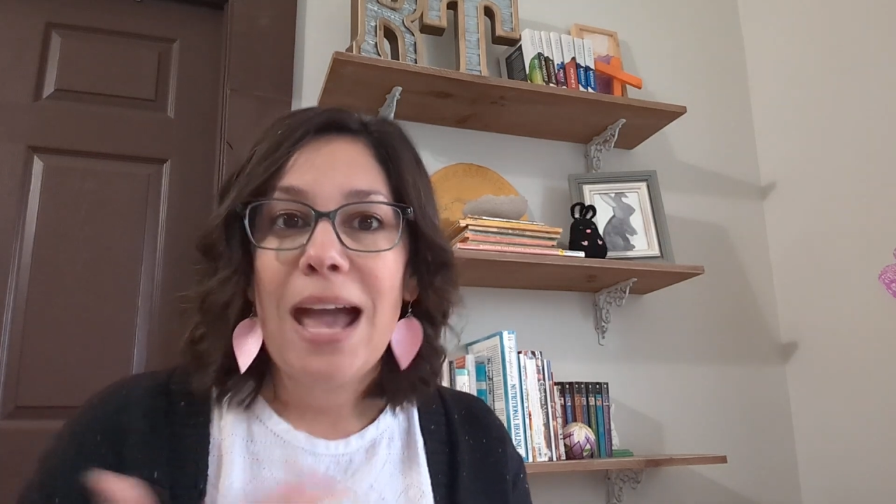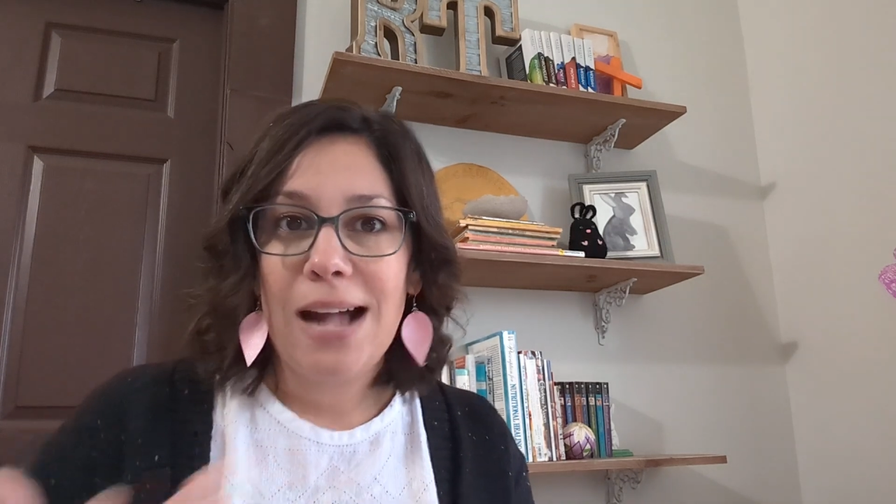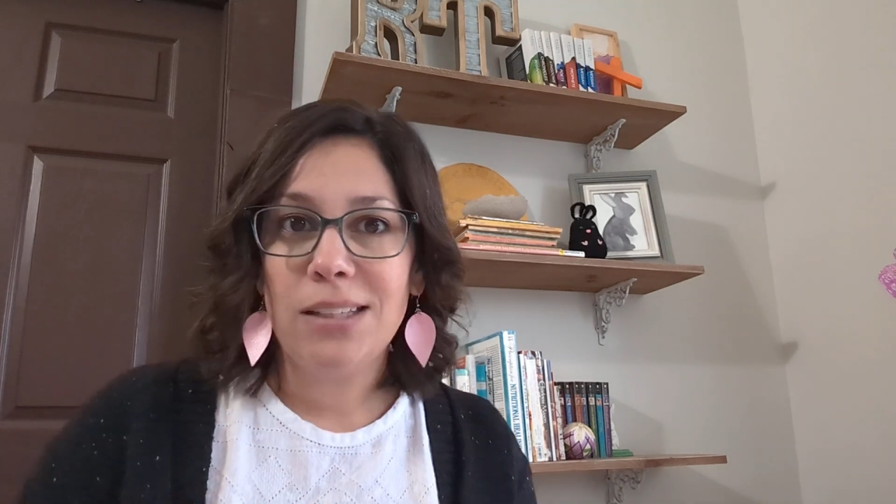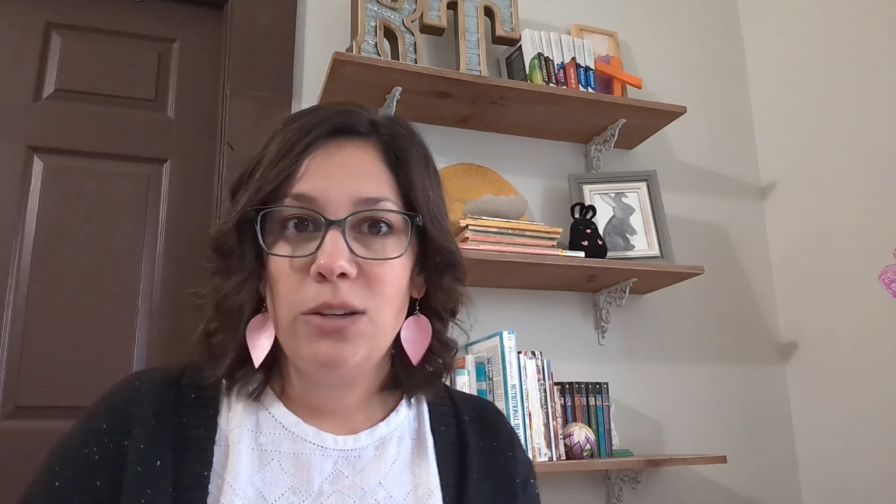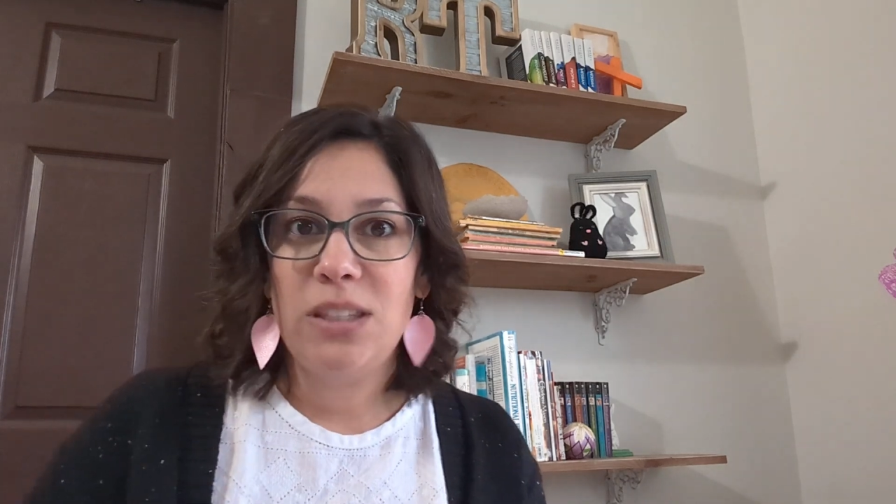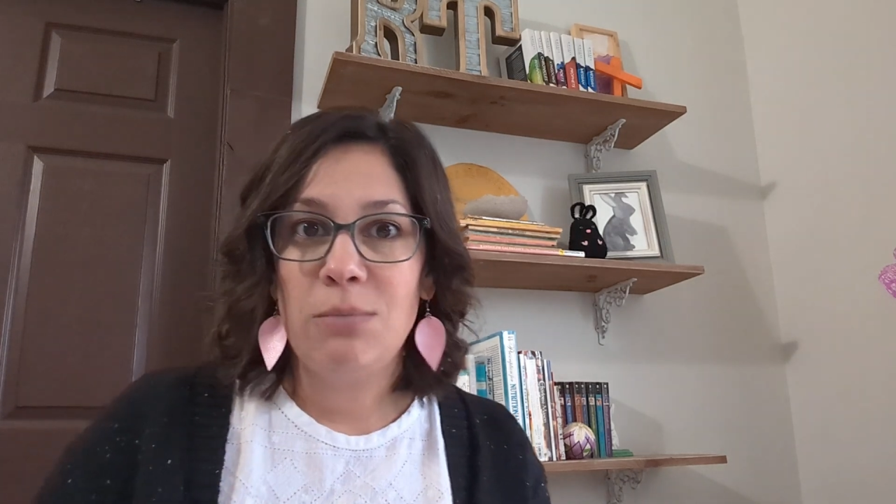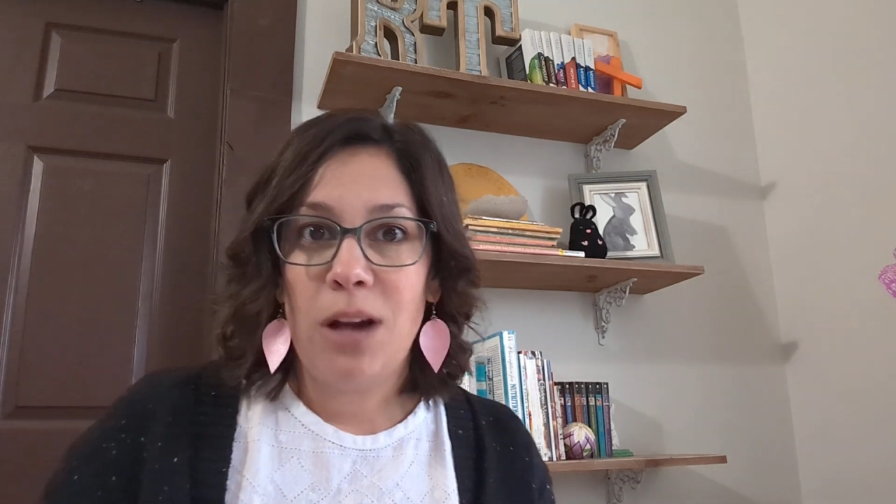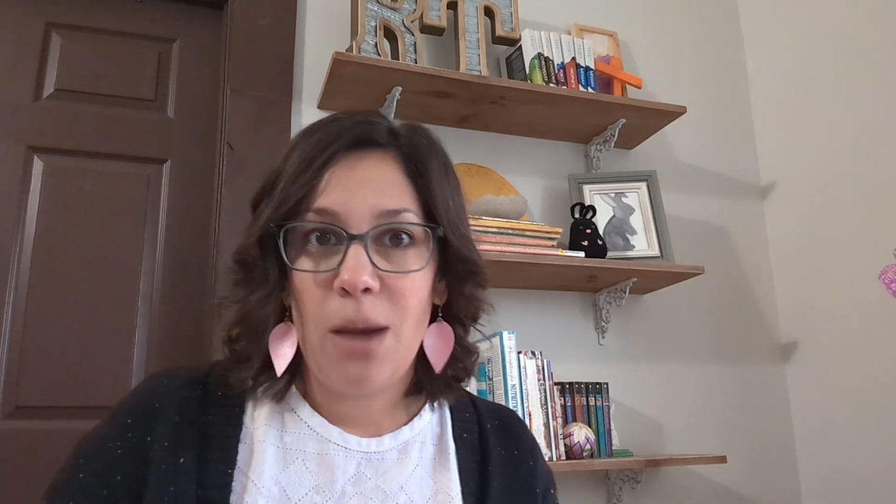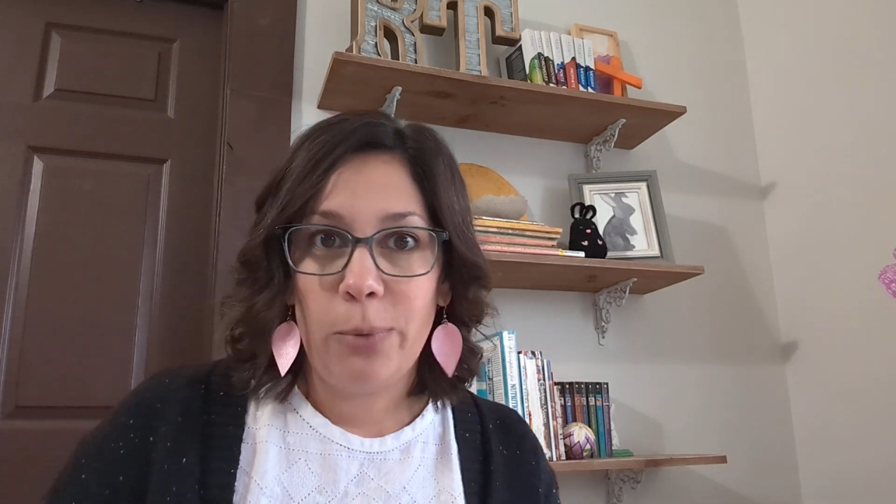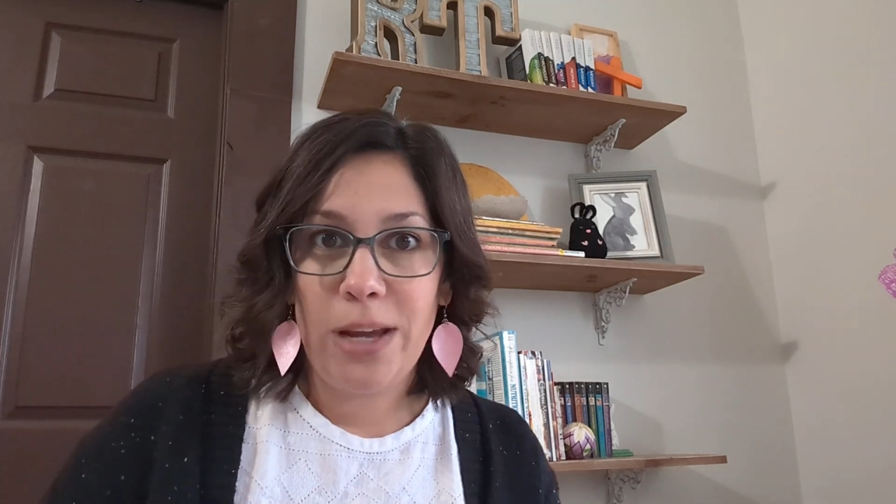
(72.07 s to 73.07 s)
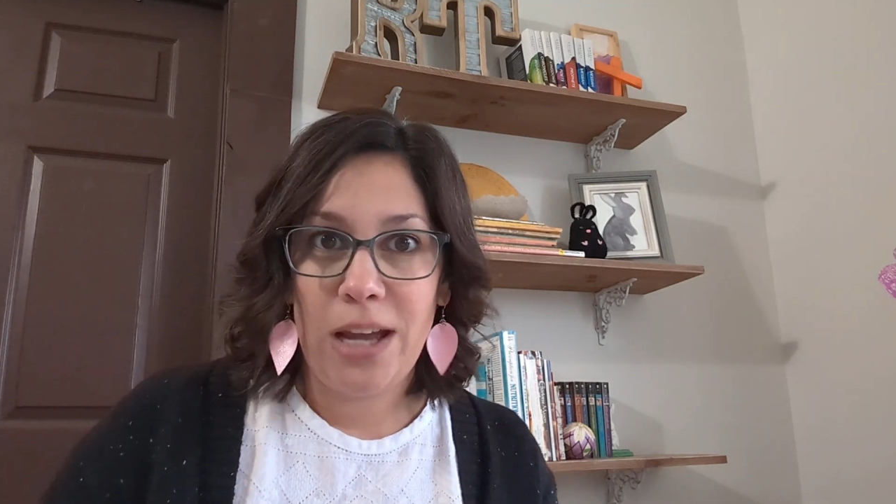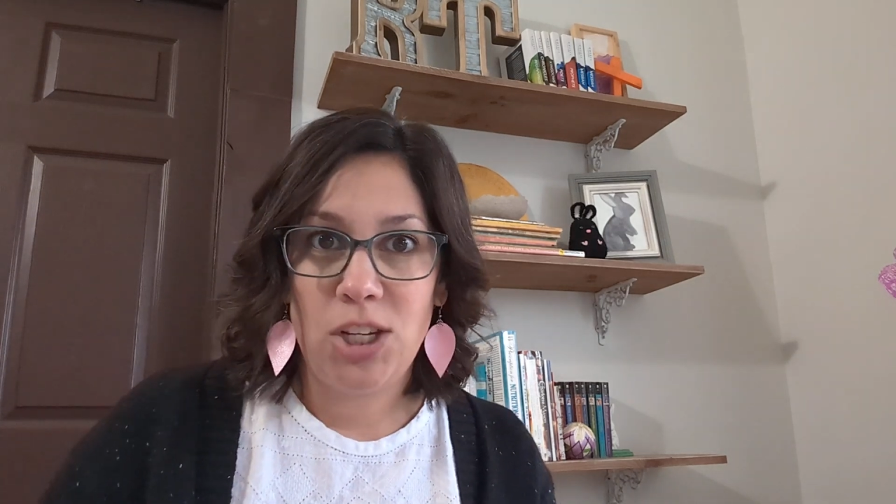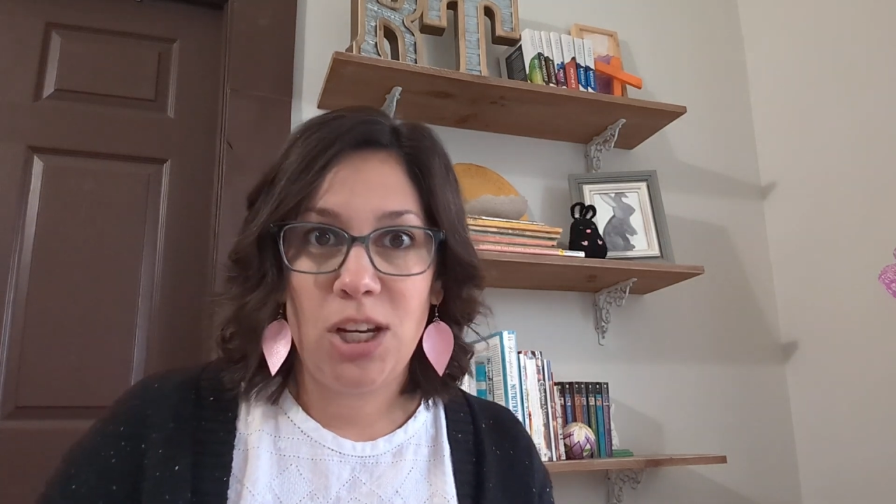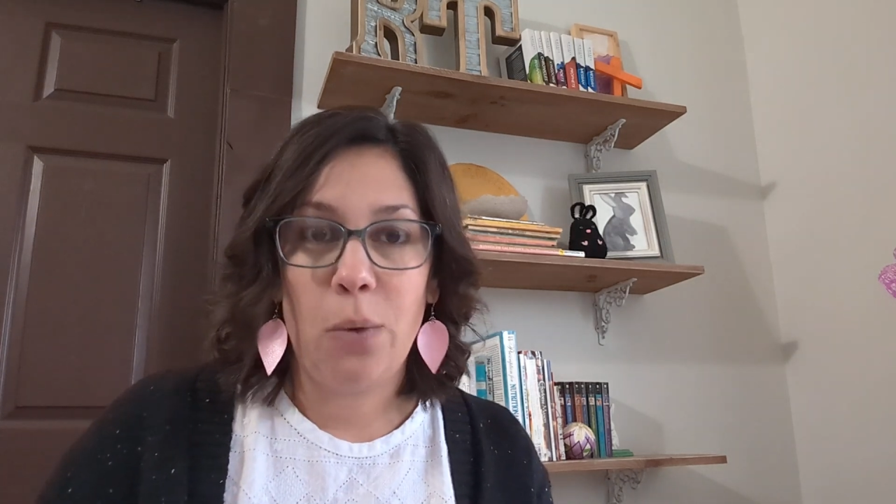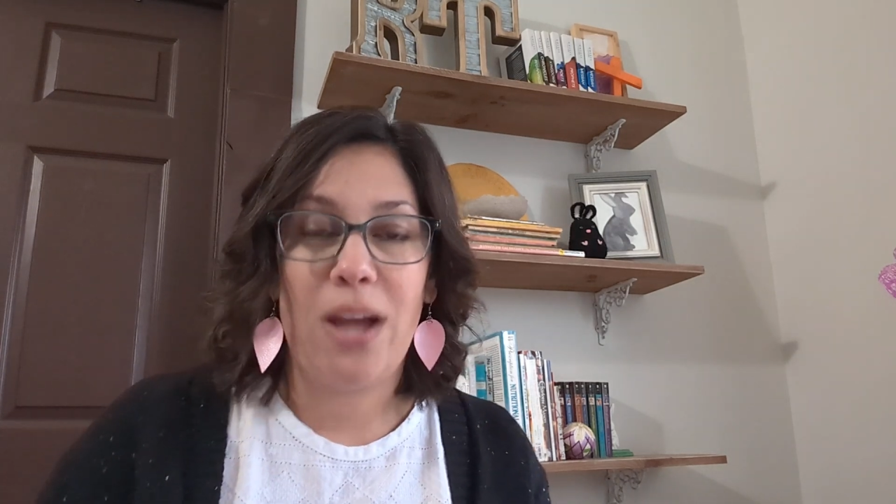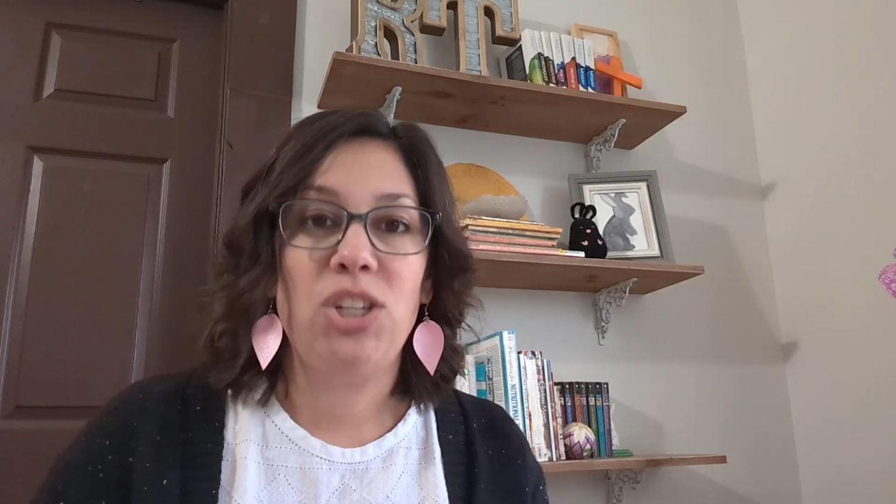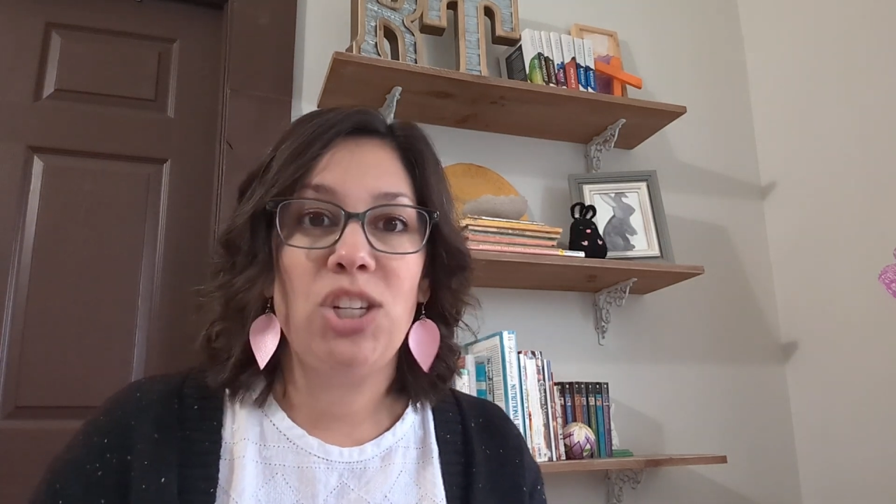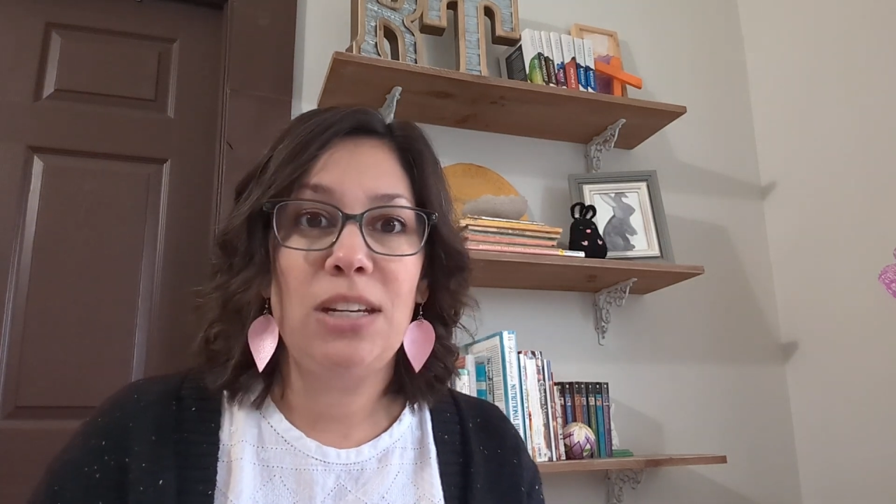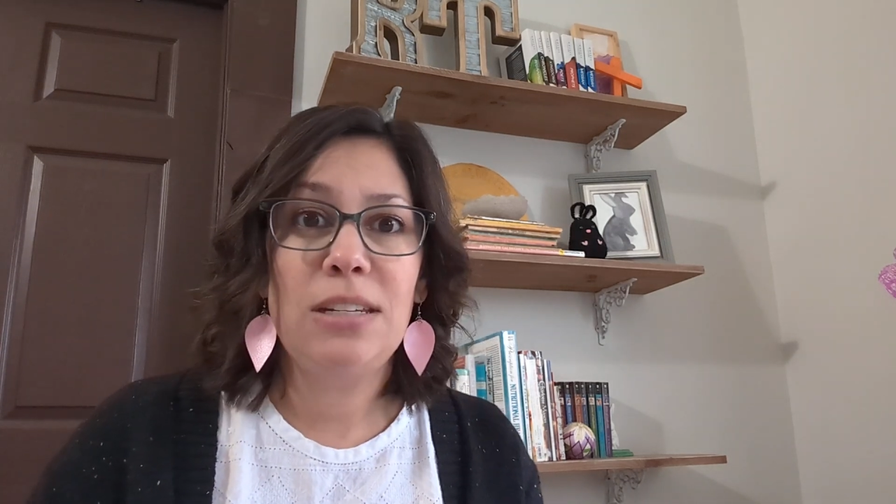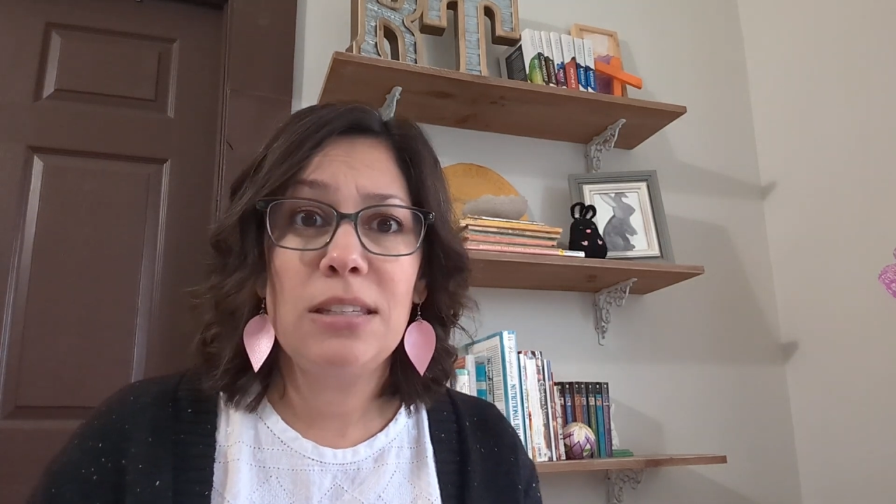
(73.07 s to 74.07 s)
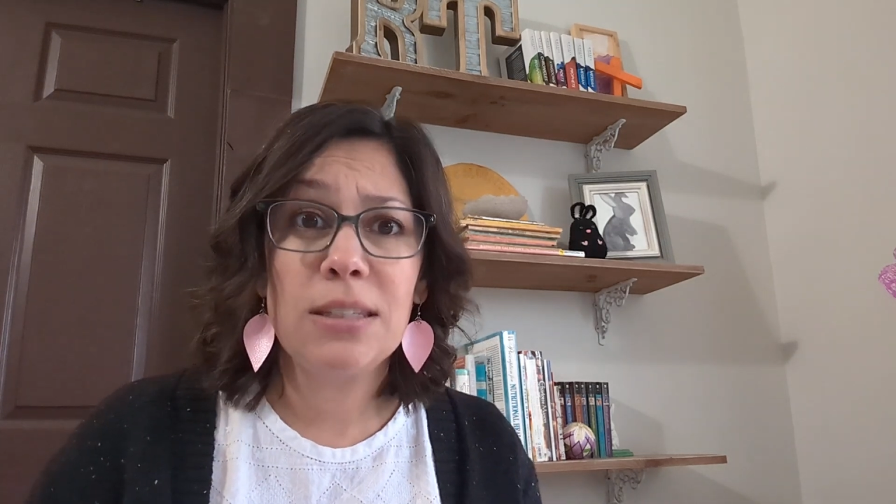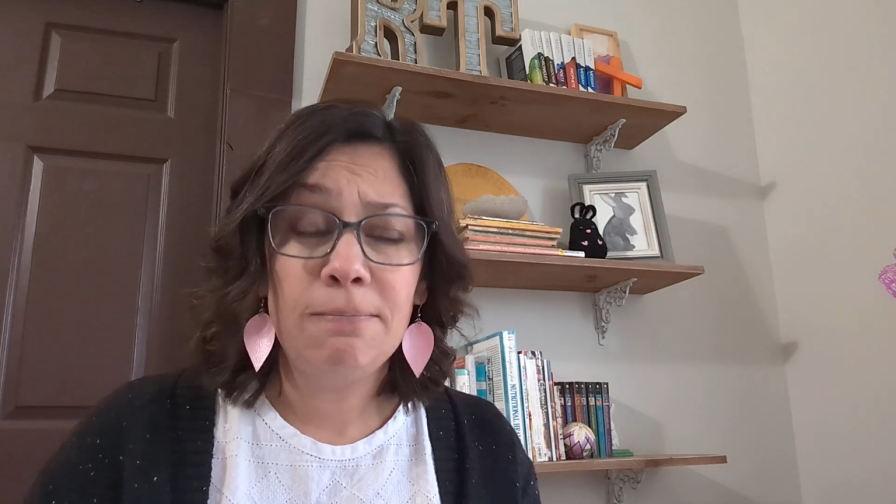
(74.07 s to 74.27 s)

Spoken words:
ask you some comprehension questions